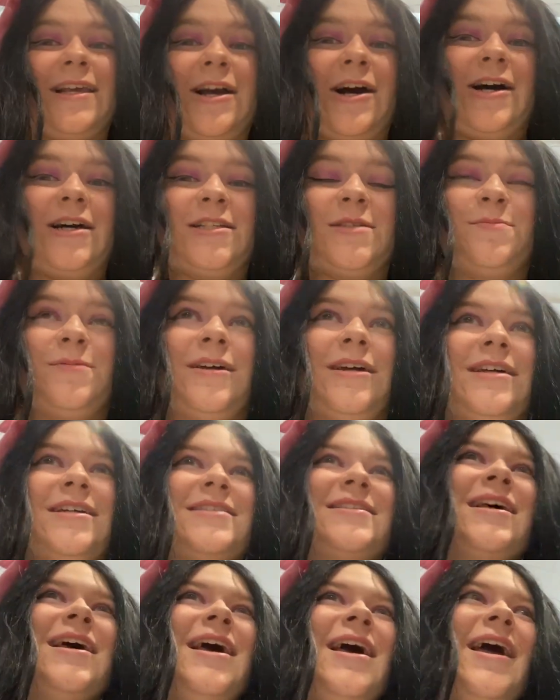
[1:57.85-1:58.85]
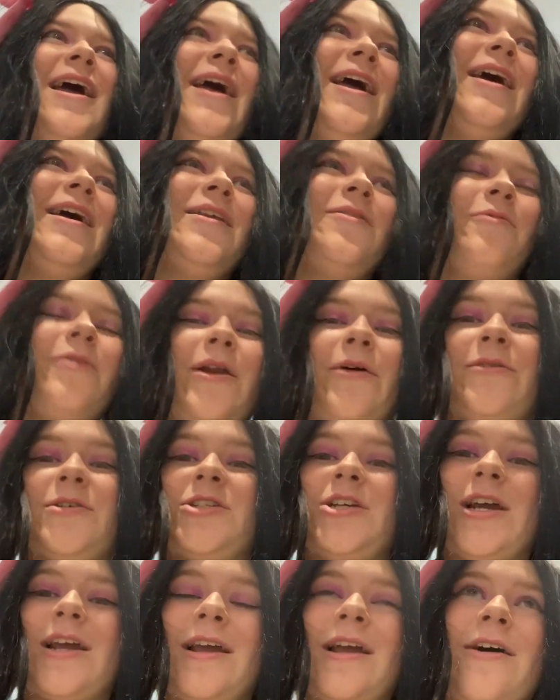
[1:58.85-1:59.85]
cosplays, and when I was
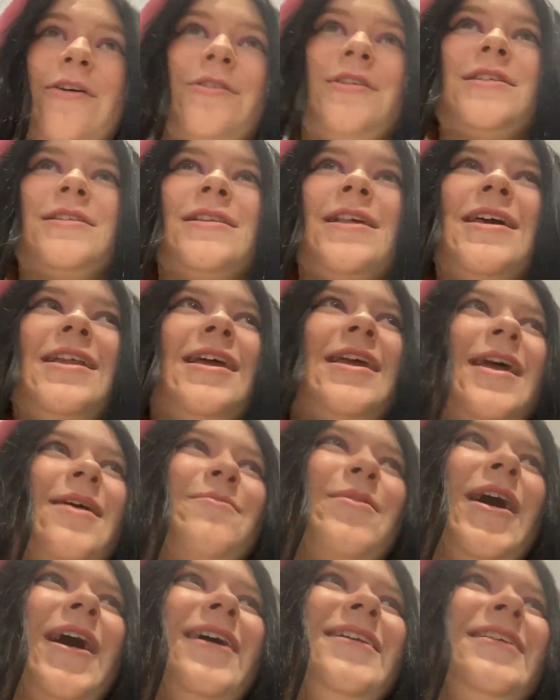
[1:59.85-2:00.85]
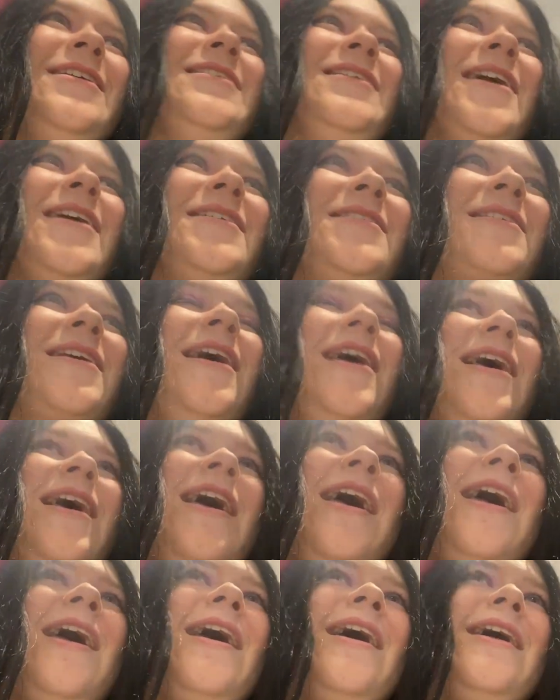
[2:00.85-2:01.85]
checking out, this lady came behind a desk
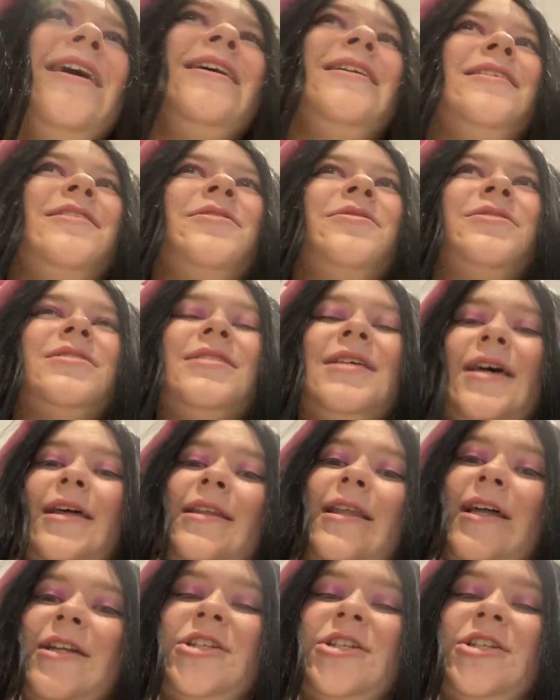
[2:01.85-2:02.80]
and said that